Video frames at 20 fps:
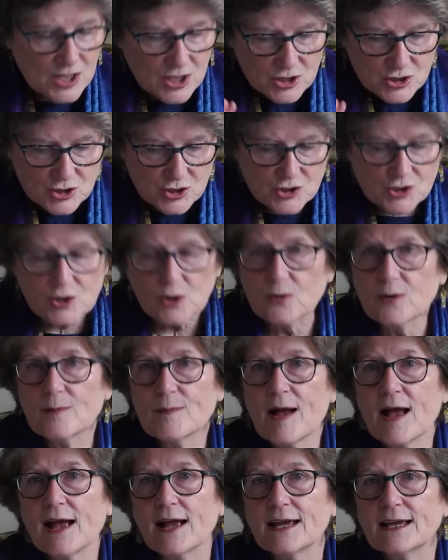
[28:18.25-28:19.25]
So am
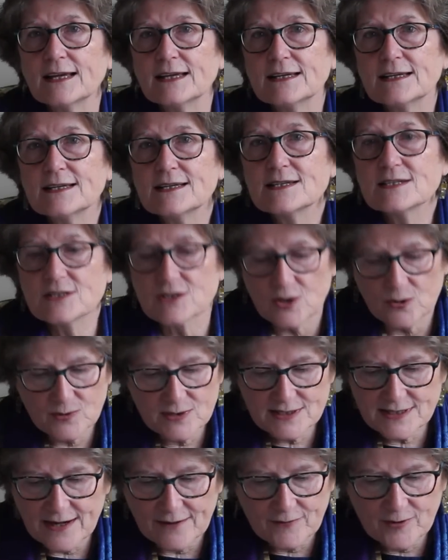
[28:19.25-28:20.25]
I. So
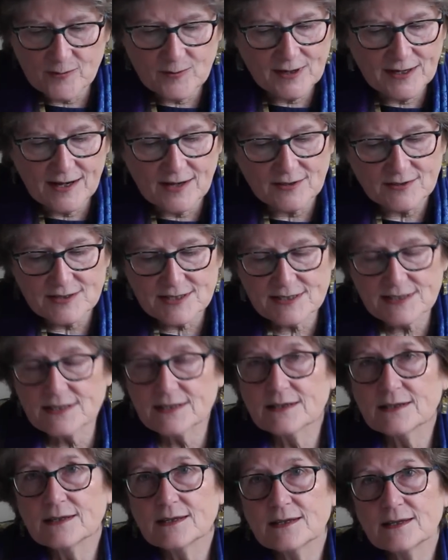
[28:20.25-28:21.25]
is everyone else.
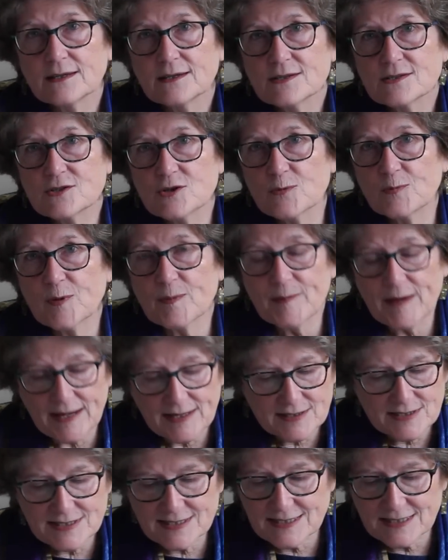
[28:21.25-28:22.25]

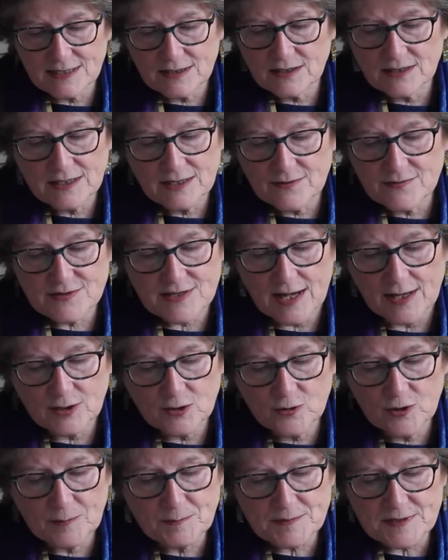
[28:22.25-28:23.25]
Superman still lives on
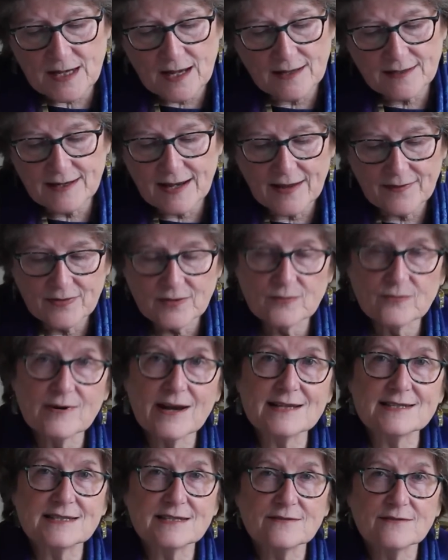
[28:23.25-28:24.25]
Krypton, and the
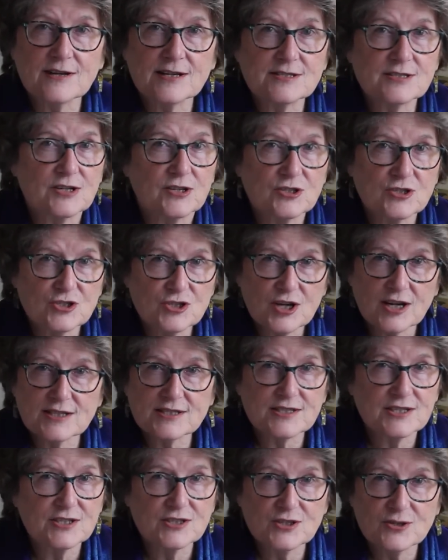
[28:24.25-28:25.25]
rest of us are
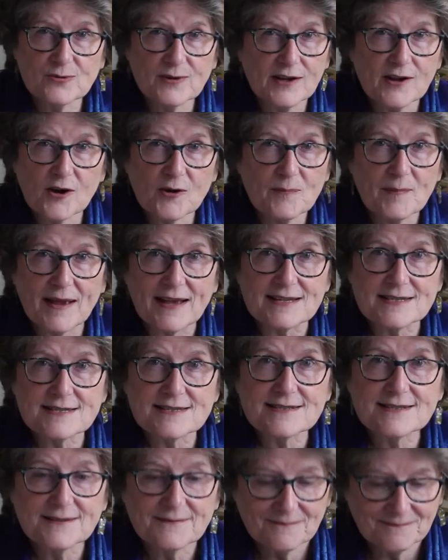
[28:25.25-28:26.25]
just doing our
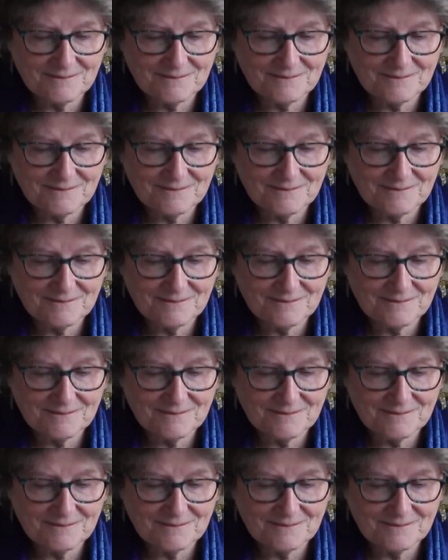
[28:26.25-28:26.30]
best.